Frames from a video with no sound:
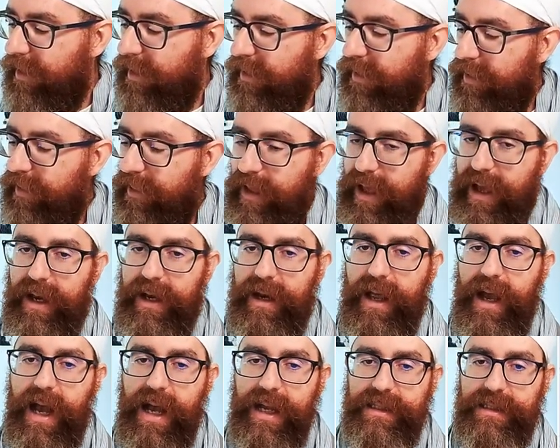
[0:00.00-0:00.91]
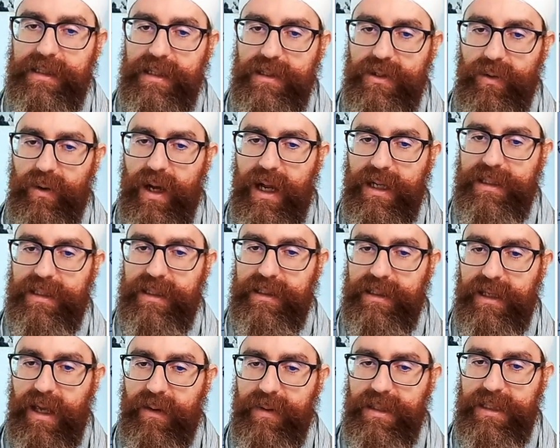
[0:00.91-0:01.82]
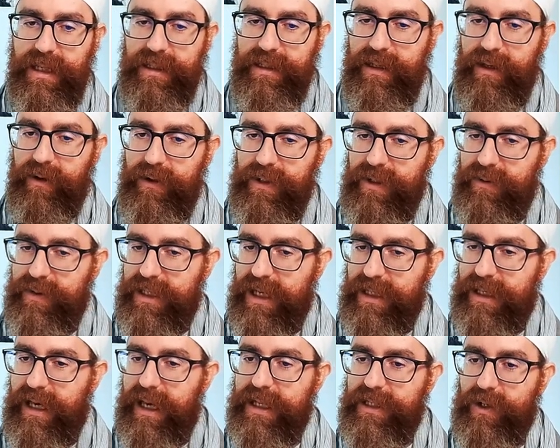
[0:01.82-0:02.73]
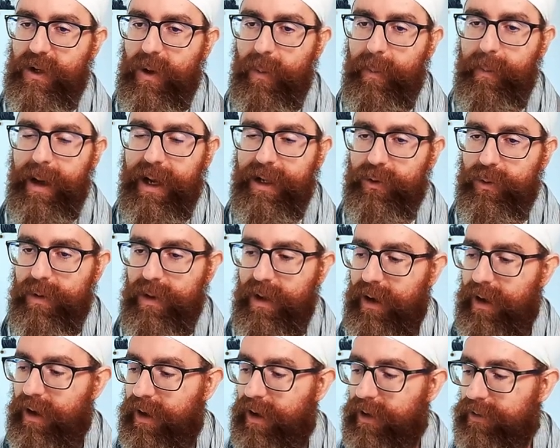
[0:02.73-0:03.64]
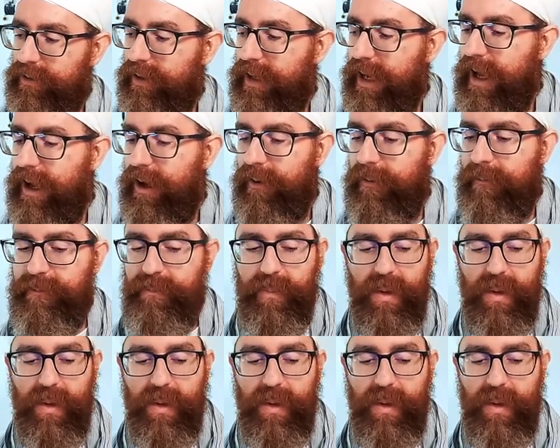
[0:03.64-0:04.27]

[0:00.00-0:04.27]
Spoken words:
then Atsat Yugat Sat Hevi Sat Anahusi Visat, let's come back to the heart now.